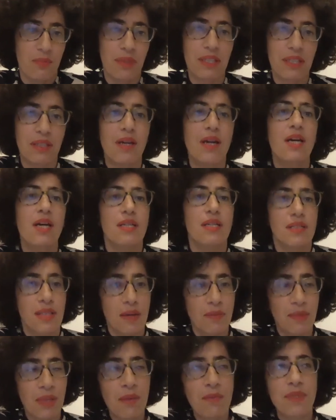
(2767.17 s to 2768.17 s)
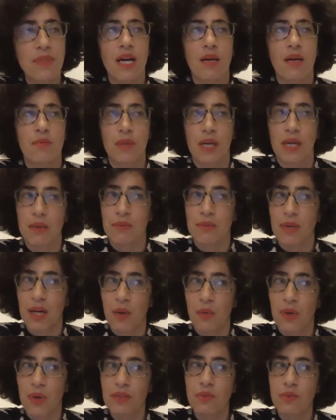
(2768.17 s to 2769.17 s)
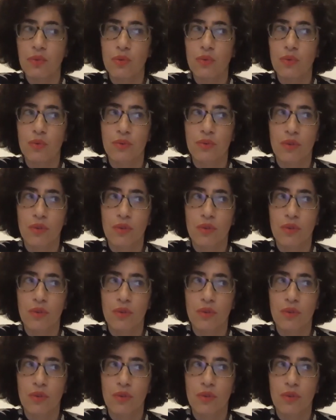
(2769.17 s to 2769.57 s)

But sometimes I'm, I'm, i want to,